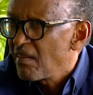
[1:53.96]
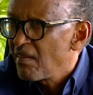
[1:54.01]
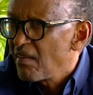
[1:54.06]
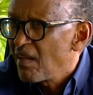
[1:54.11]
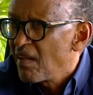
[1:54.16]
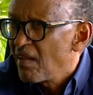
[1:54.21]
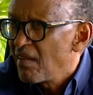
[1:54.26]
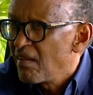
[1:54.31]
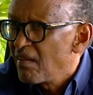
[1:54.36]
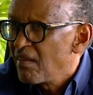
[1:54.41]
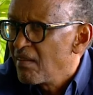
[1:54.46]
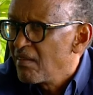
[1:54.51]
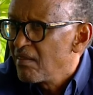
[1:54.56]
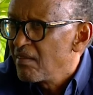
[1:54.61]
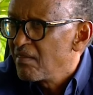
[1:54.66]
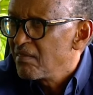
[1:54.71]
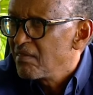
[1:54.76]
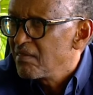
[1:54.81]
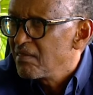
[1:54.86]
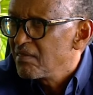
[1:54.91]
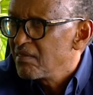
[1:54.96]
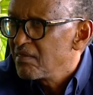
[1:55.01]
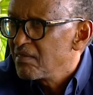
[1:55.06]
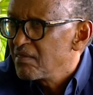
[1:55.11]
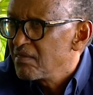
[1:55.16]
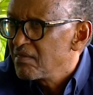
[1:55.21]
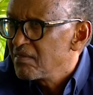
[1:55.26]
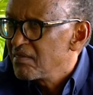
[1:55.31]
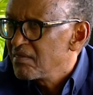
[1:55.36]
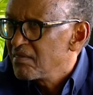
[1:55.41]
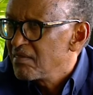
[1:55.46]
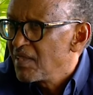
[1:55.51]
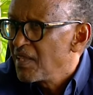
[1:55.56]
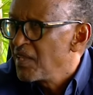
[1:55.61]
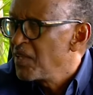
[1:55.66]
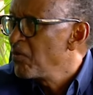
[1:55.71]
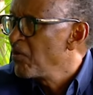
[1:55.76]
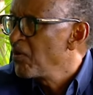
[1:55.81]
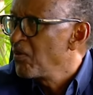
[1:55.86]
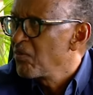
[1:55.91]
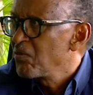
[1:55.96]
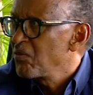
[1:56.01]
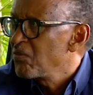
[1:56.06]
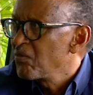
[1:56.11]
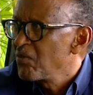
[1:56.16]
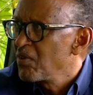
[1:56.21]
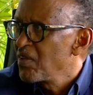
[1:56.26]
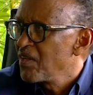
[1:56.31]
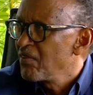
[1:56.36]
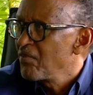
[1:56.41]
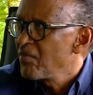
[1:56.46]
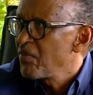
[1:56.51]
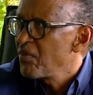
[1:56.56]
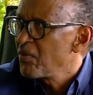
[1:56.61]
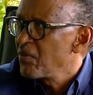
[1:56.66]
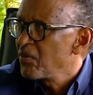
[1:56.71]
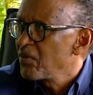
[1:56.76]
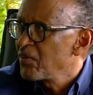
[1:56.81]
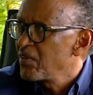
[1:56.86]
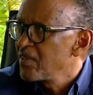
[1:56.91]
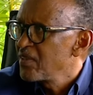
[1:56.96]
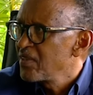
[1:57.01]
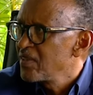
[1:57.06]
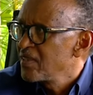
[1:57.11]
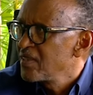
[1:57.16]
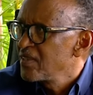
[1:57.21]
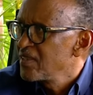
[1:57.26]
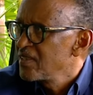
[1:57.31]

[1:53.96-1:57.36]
than anyone could have thought